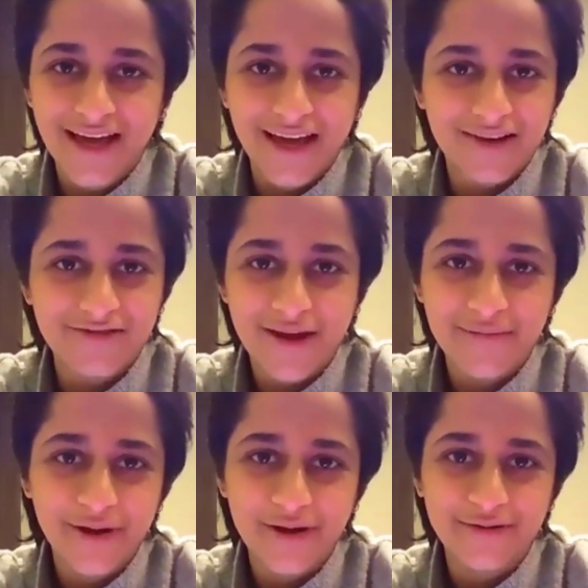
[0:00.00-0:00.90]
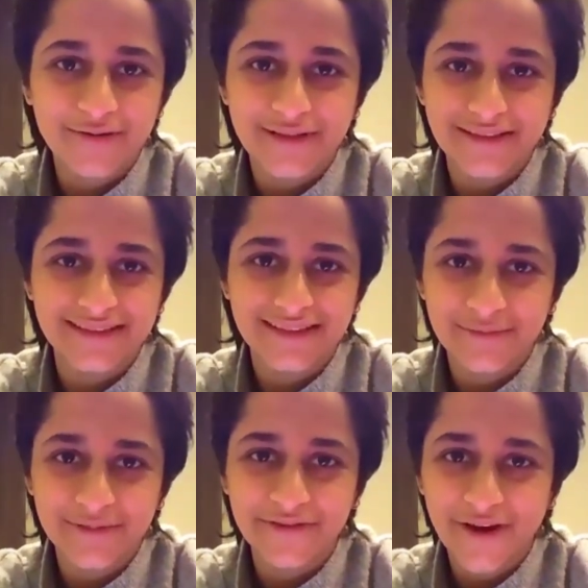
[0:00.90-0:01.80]
a rainbow is a
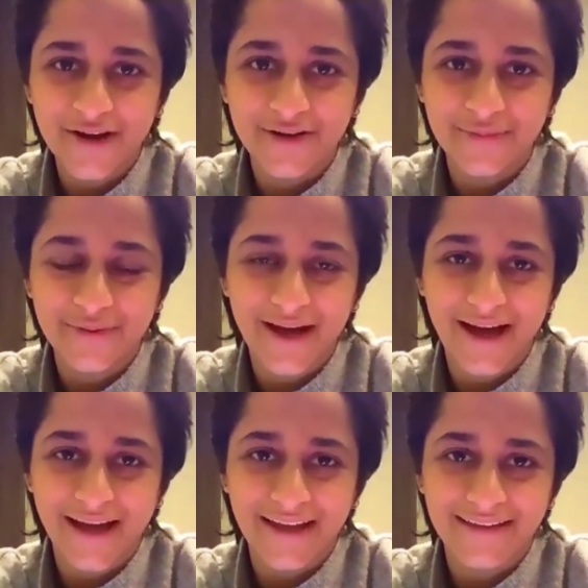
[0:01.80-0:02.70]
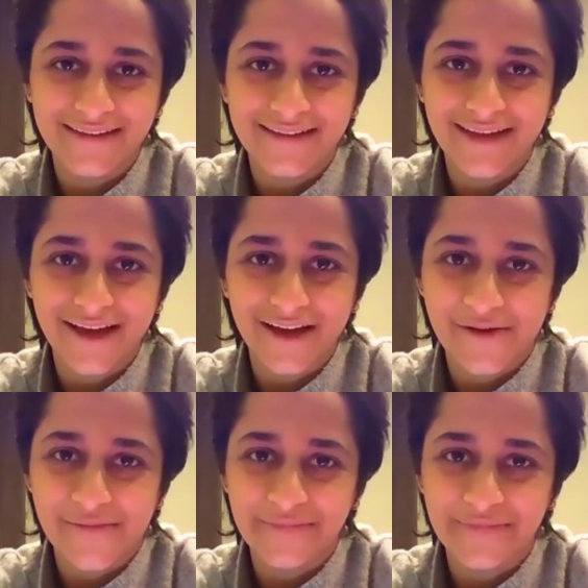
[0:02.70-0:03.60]
symbol of hope, and
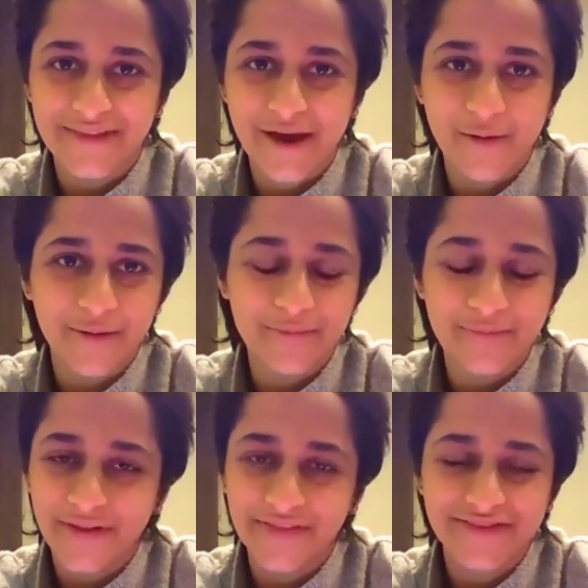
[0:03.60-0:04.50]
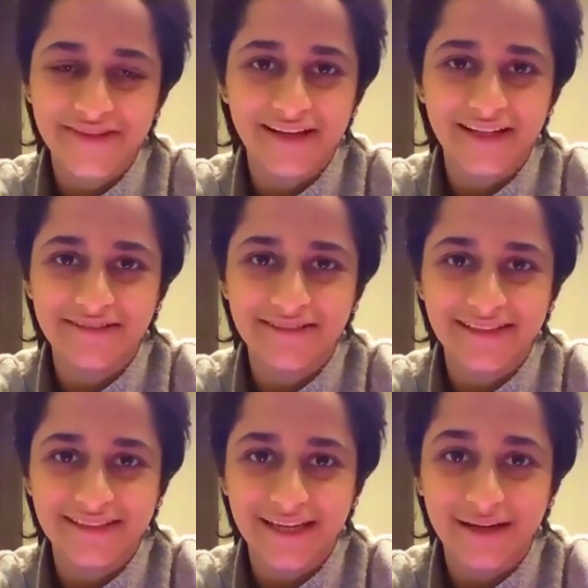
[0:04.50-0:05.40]
there were months earlier in
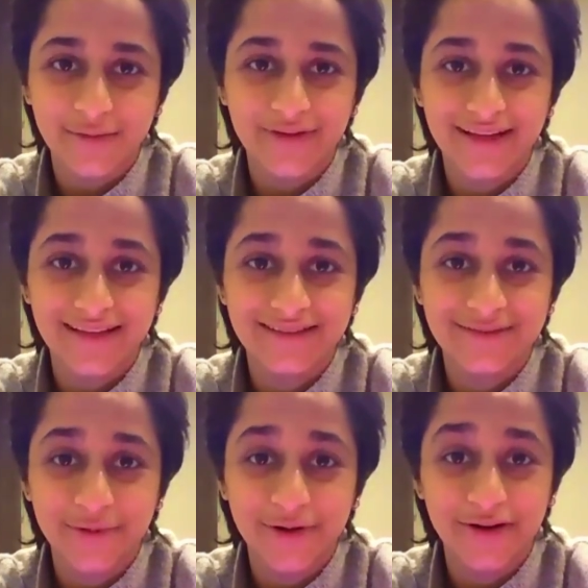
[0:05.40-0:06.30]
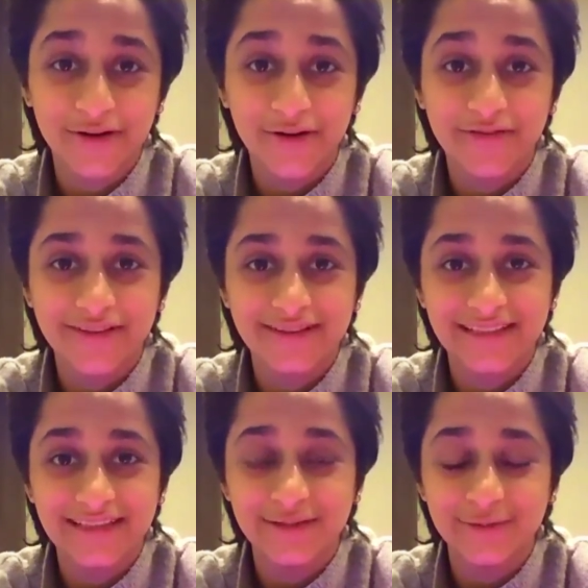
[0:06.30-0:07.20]
this year when that's what a lot of us
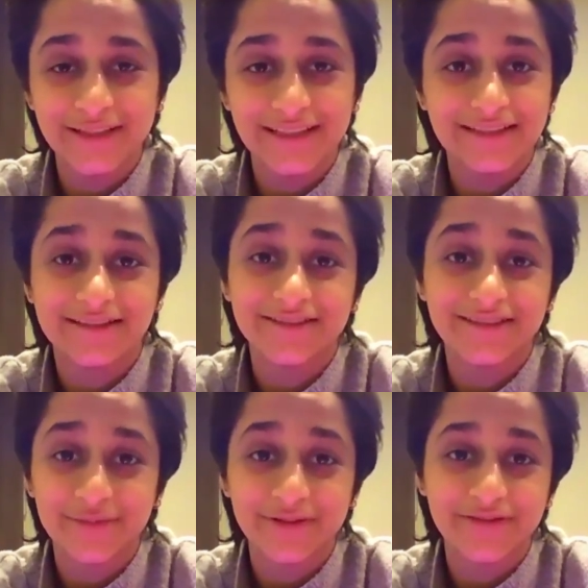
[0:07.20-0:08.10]
needed. We needed a symbol of